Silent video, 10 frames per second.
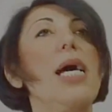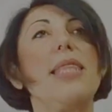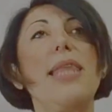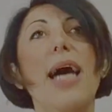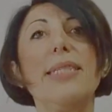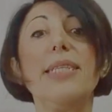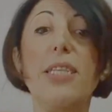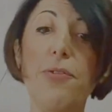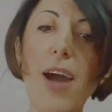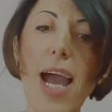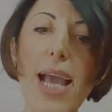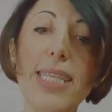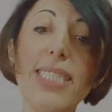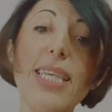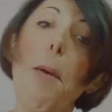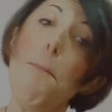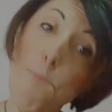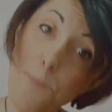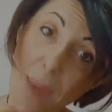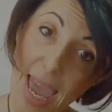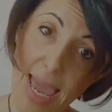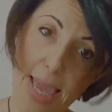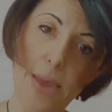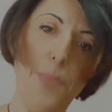that the device may